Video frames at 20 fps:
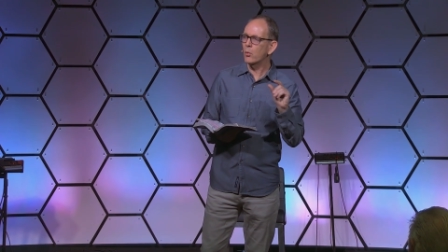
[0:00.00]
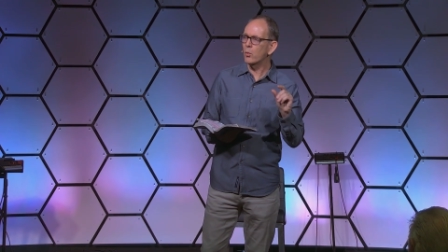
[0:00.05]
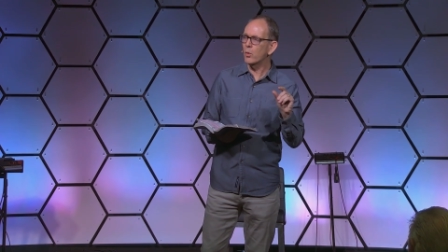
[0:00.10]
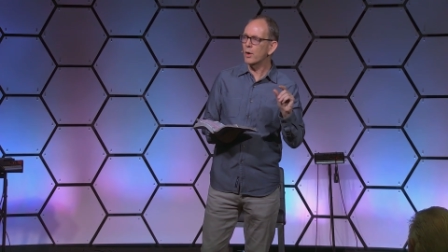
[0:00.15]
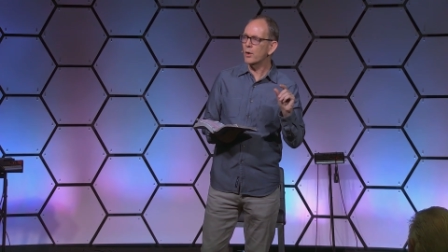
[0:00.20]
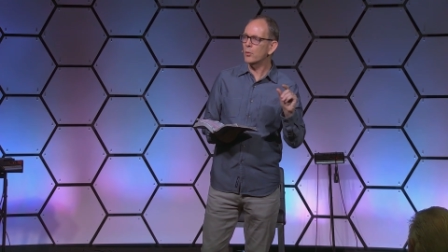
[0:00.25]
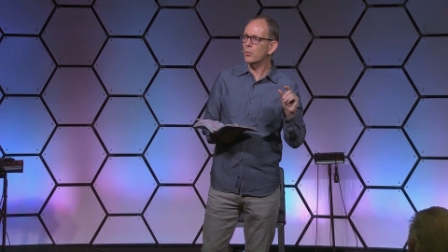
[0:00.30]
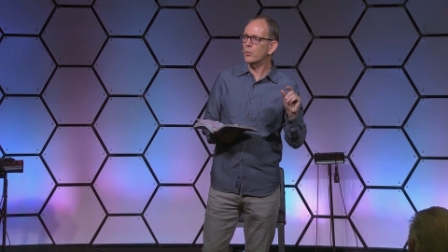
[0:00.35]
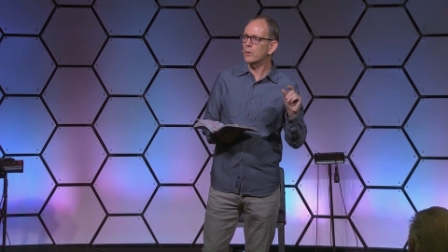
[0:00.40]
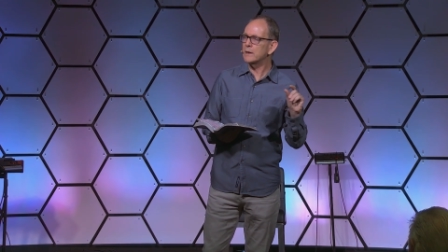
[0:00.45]

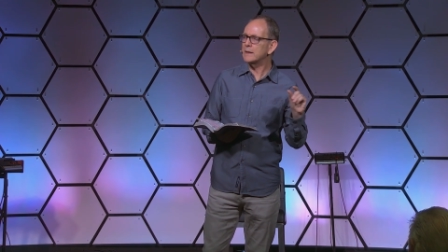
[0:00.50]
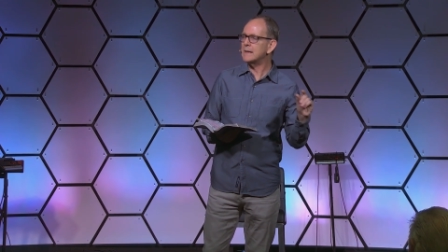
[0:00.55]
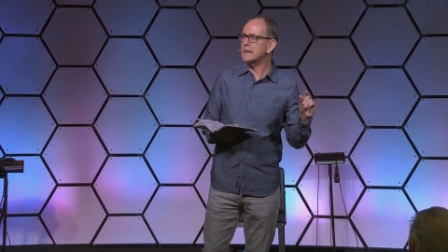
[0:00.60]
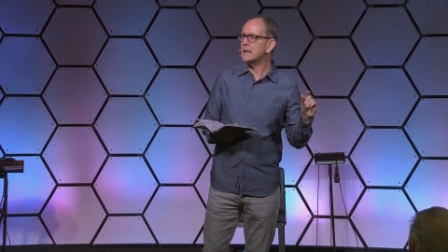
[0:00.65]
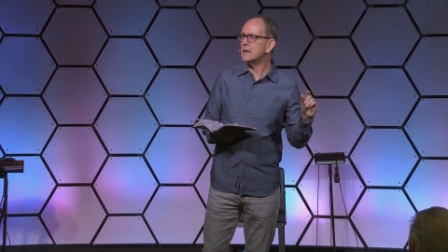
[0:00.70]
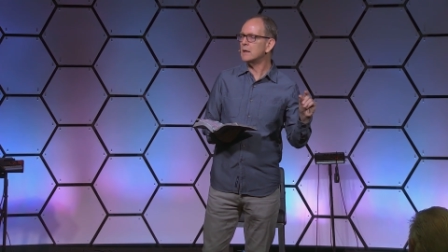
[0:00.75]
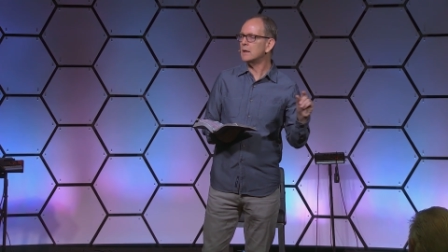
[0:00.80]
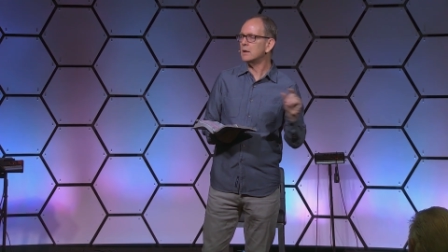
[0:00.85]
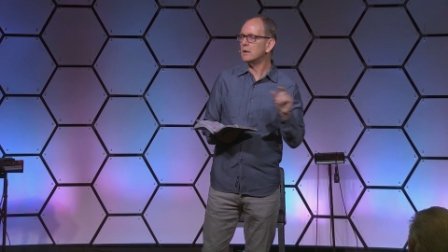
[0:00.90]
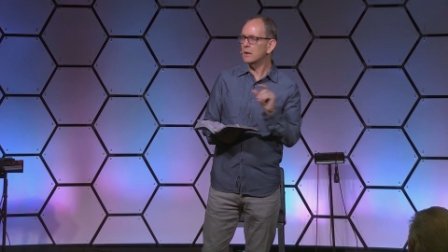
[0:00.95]
what we
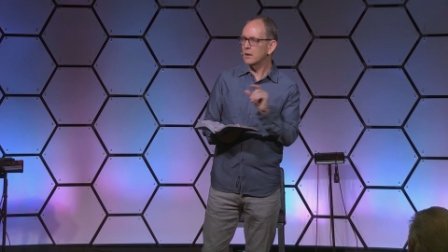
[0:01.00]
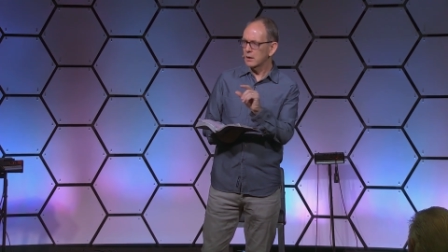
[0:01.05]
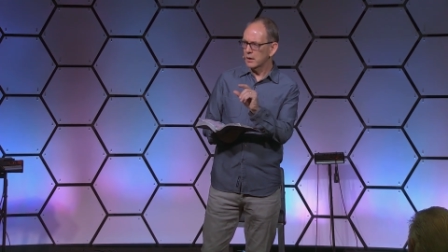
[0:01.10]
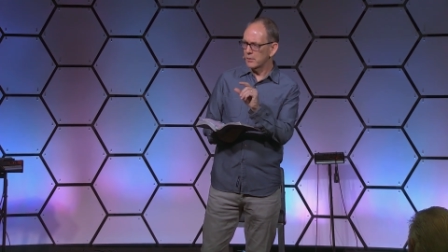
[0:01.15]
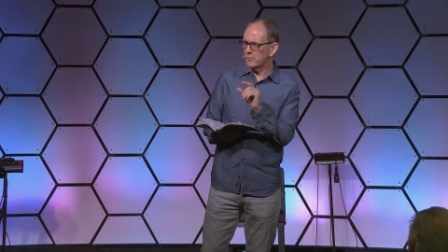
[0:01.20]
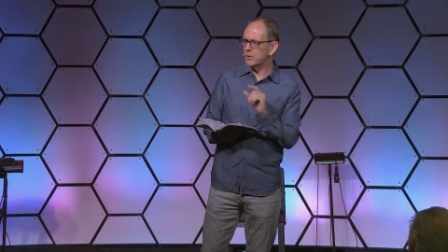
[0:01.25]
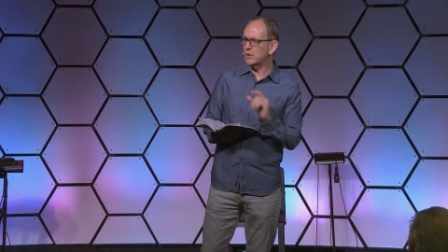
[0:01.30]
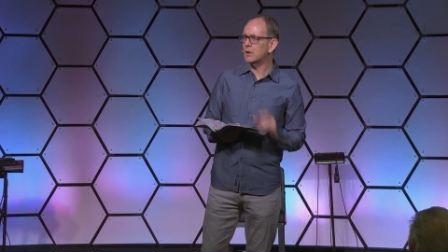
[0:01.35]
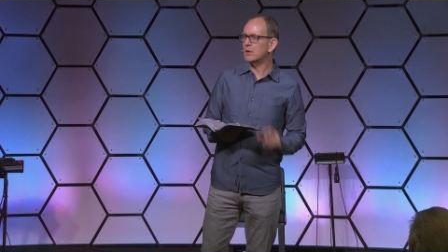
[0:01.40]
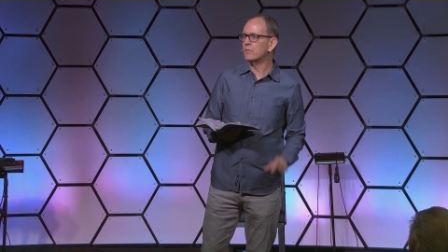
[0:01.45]
need.
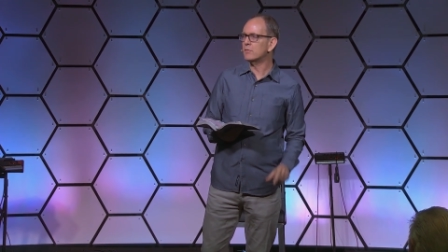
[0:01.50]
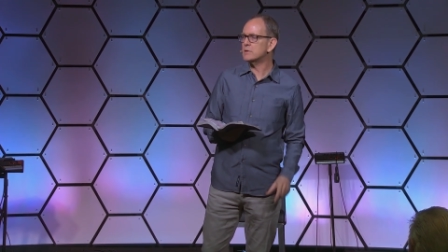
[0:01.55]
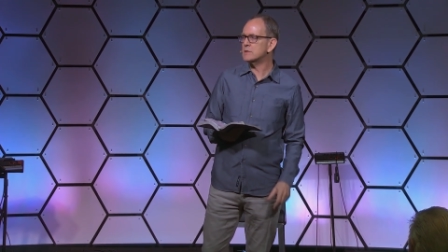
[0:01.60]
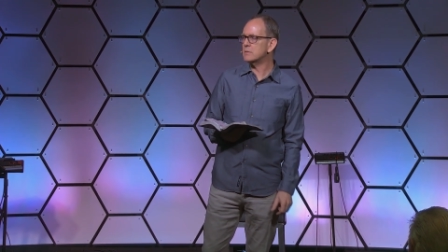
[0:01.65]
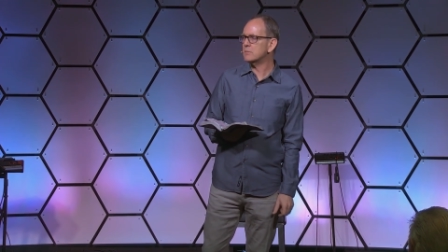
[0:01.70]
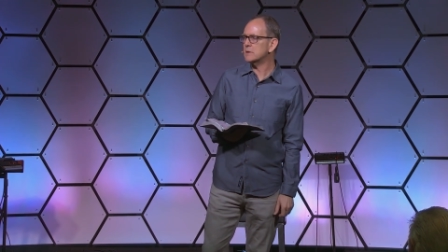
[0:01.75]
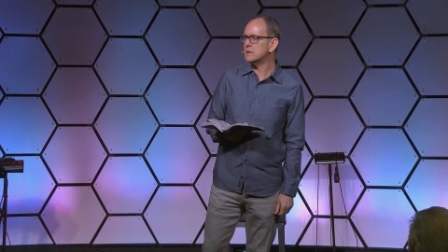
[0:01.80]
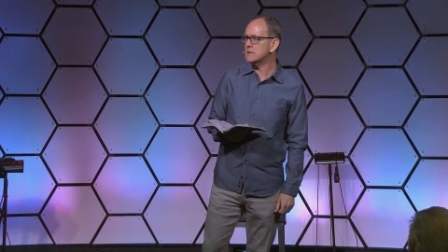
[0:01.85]
Let me give you some